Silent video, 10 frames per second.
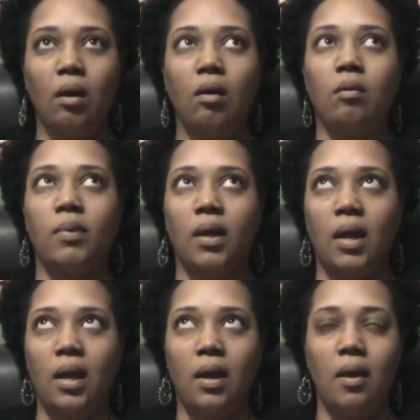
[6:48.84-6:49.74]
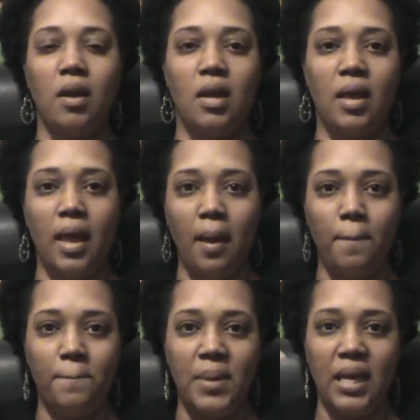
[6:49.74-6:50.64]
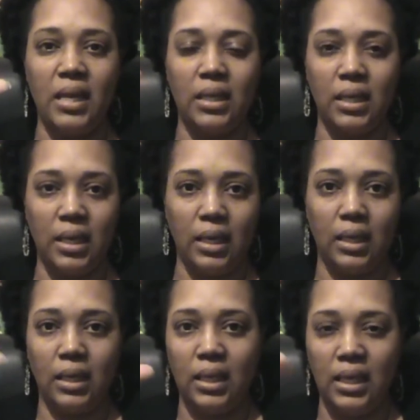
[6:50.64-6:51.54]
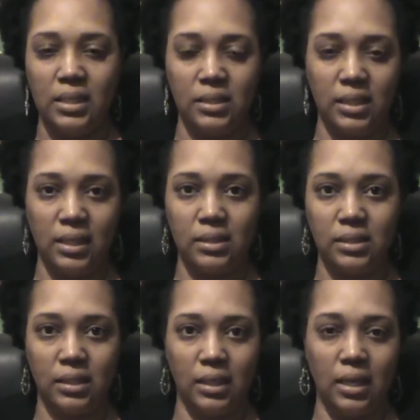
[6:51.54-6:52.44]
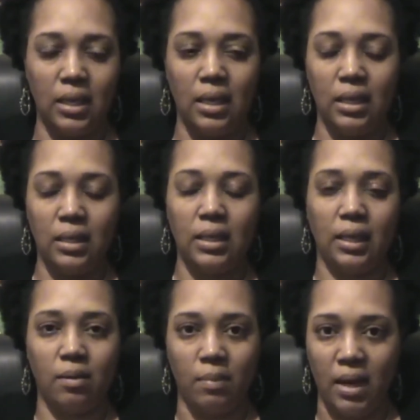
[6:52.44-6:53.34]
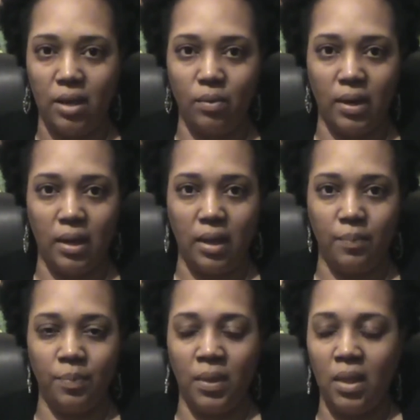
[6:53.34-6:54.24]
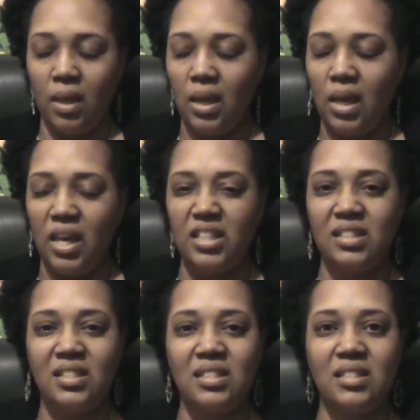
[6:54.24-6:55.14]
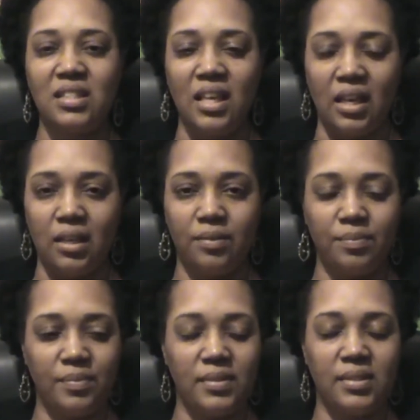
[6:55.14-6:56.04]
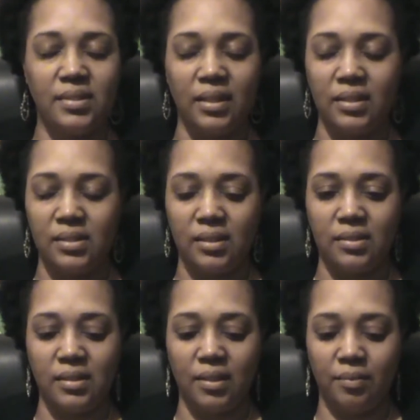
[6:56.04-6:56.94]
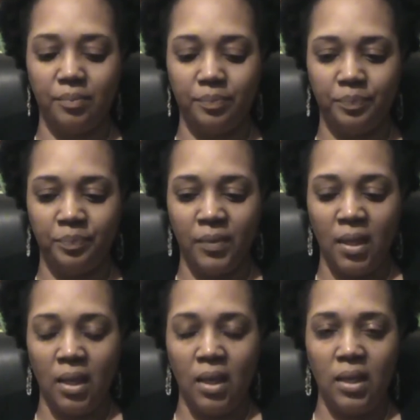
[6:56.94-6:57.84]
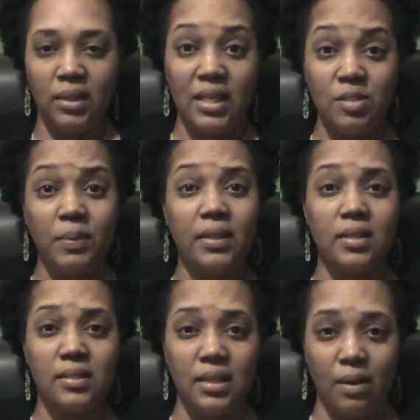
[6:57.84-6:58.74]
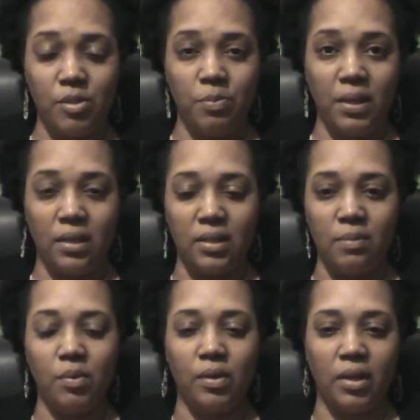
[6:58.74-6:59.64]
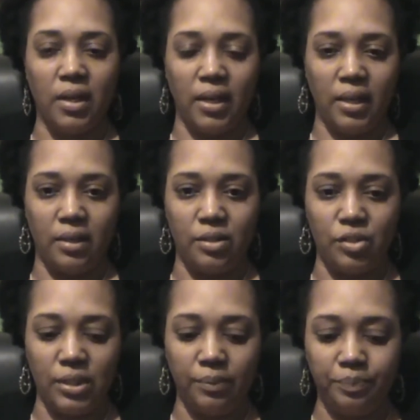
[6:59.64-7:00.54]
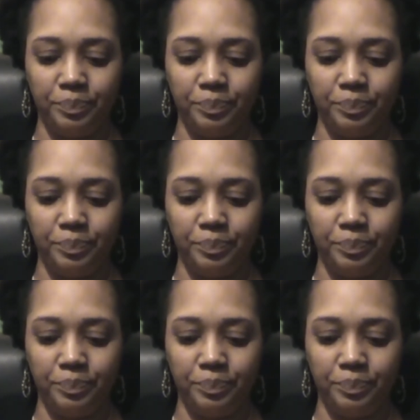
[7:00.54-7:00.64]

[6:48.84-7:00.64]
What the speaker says: oh my God, banging intensely like a migraine. Sick, sick, sick, sick. That's because I was picking up on her energy.